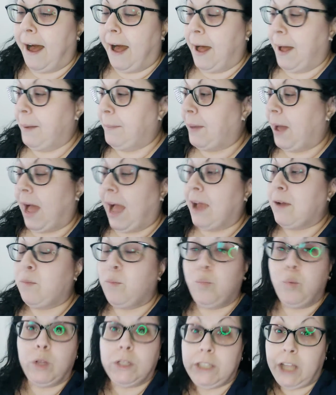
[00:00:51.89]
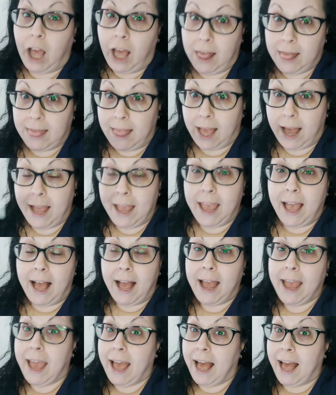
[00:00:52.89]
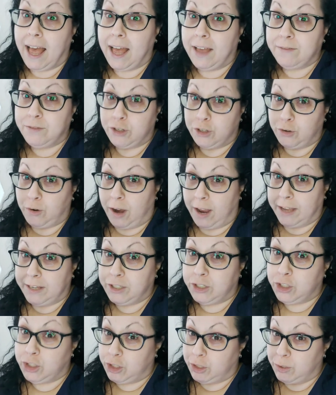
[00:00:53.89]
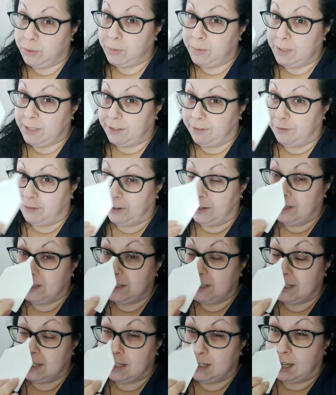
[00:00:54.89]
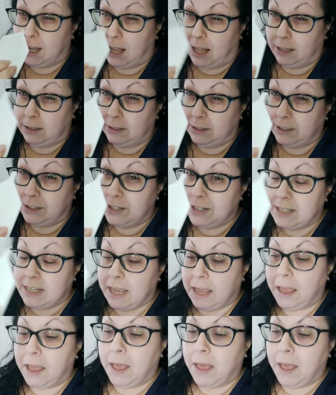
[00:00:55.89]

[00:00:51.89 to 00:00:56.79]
Um, I will not lie, I have tried two different colors